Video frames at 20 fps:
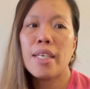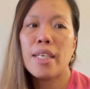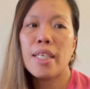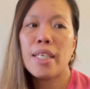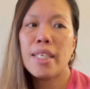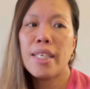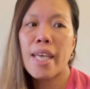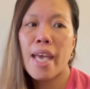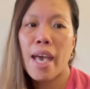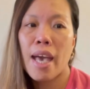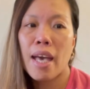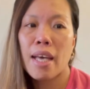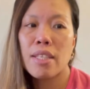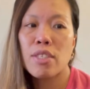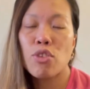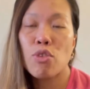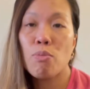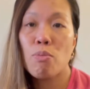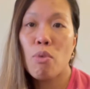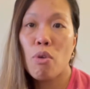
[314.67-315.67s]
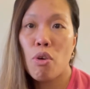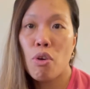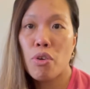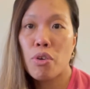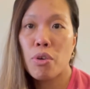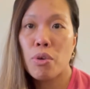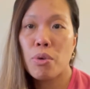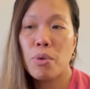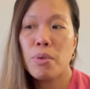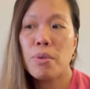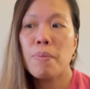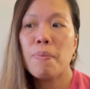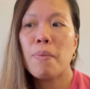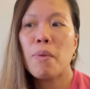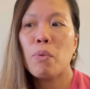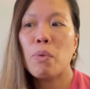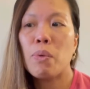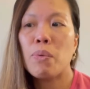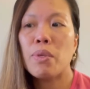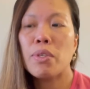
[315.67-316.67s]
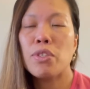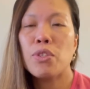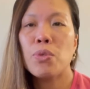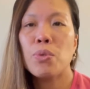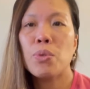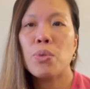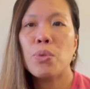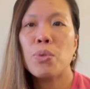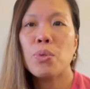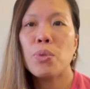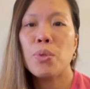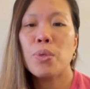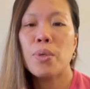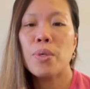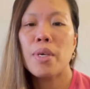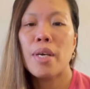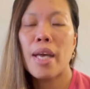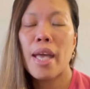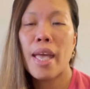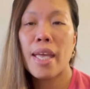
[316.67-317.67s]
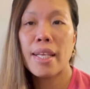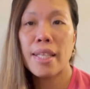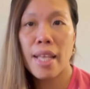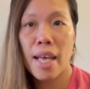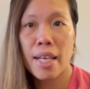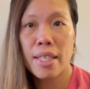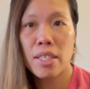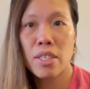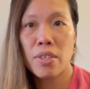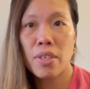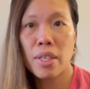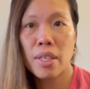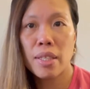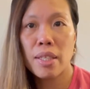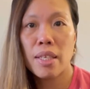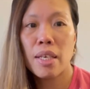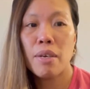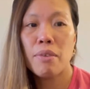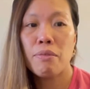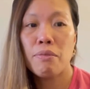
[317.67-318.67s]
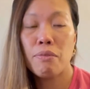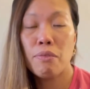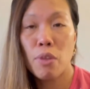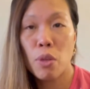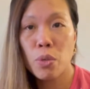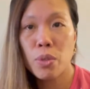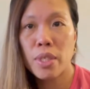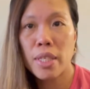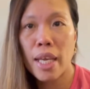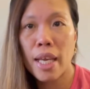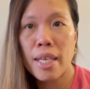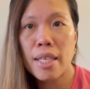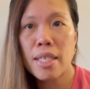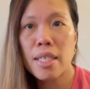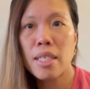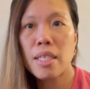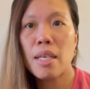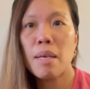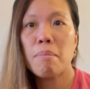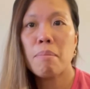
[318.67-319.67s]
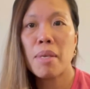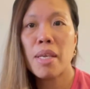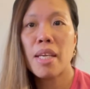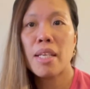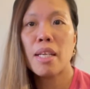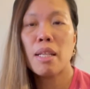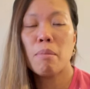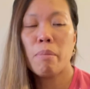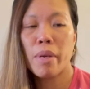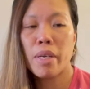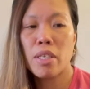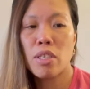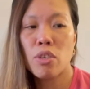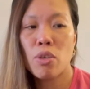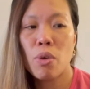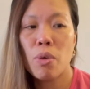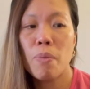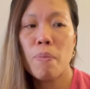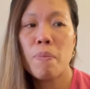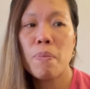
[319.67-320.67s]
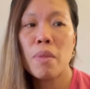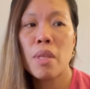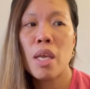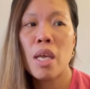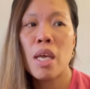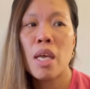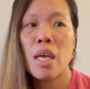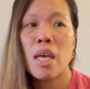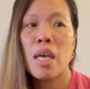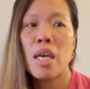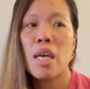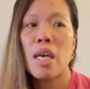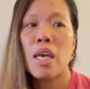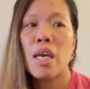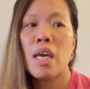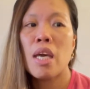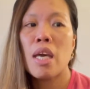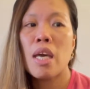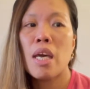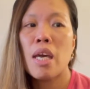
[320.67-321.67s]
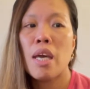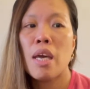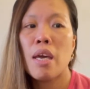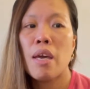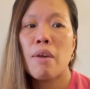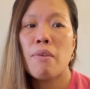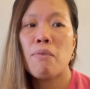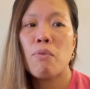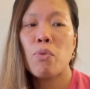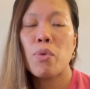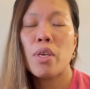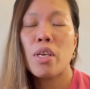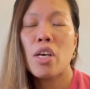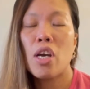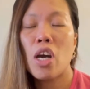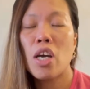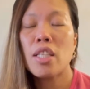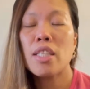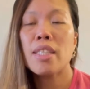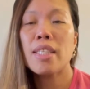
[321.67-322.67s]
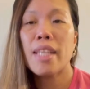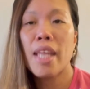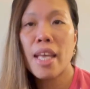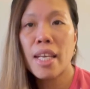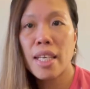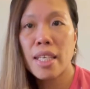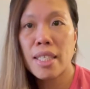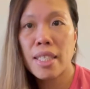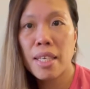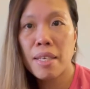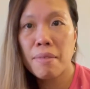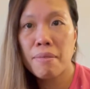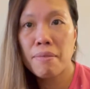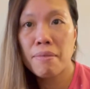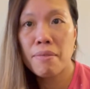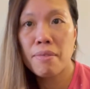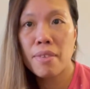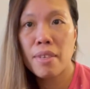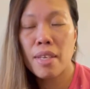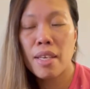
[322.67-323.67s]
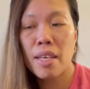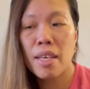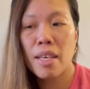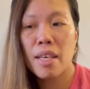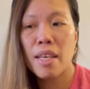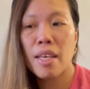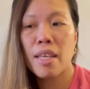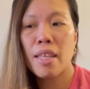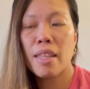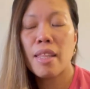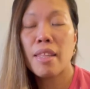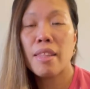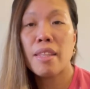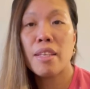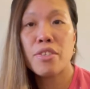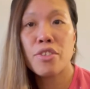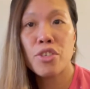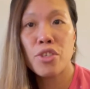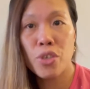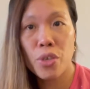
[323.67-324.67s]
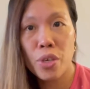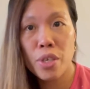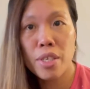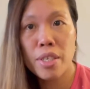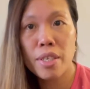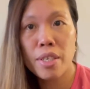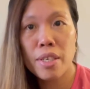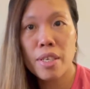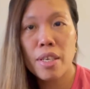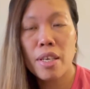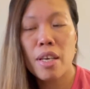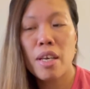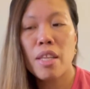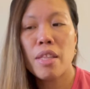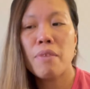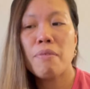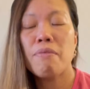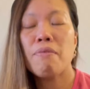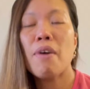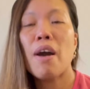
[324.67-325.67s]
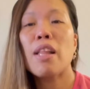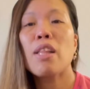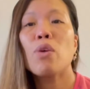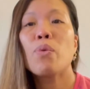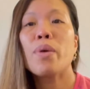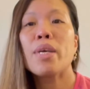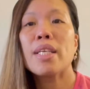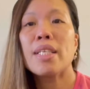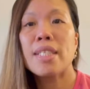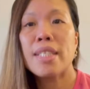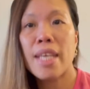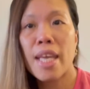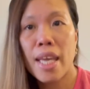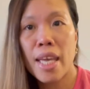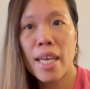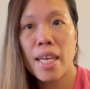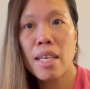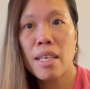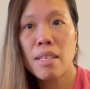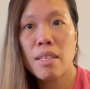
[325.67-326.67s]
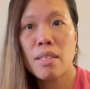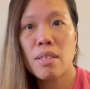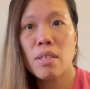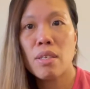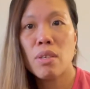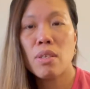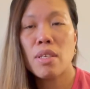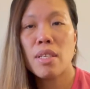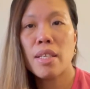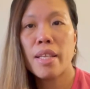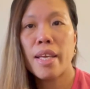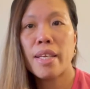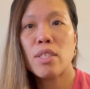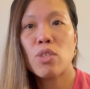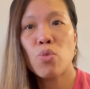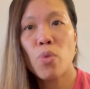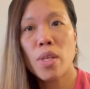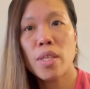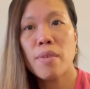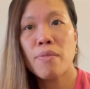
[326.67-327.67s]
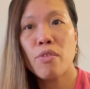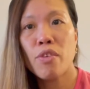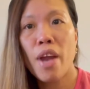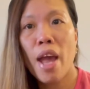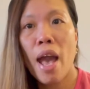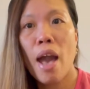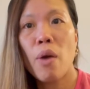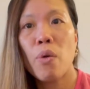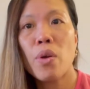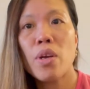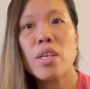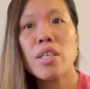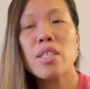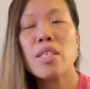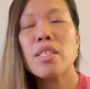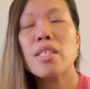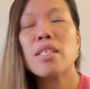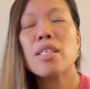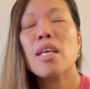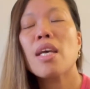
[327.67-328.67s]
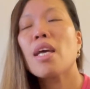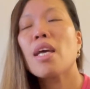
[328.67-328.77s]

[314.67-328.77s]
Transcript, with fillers: yeah tomorrow we will do a lateral flow test me and alberto if we got negative then that's good the following day like 24 hours